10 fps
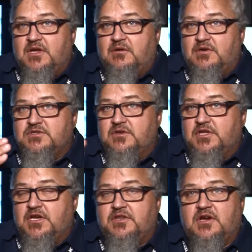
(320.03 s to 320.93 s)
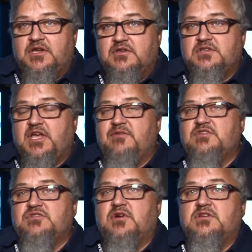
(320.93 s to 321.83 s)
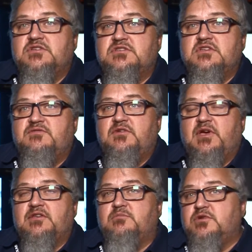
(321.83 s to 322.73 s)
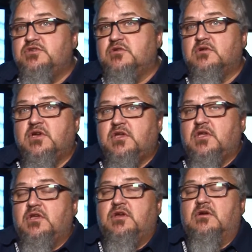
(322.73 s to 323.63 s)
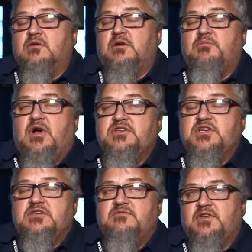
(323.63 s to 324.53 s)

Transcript: I want you to get it there. I usually have instructions if you have to put your project.